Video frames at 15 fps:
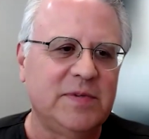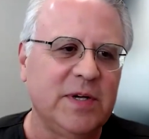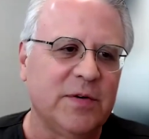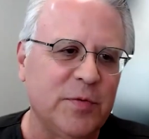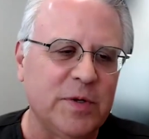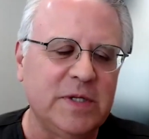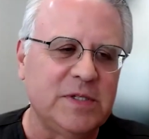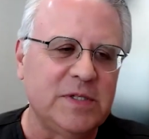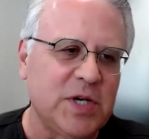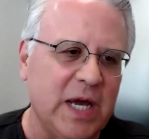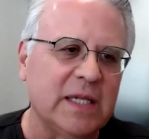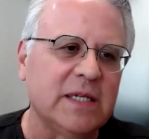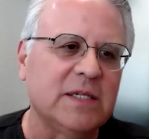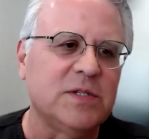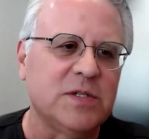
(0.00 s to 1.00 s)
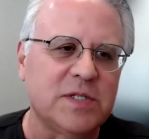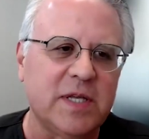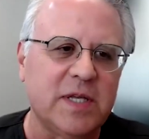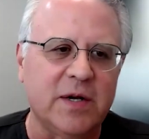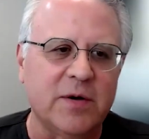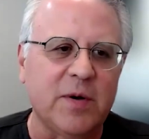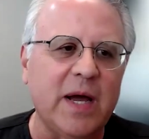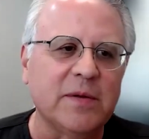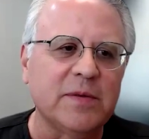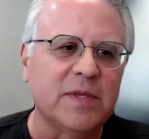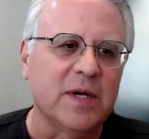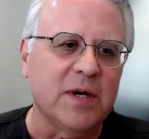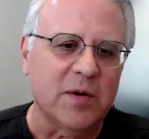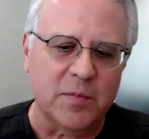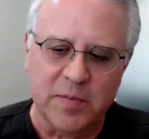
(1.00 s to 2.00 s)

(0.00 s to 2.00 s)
different challenges that are out there.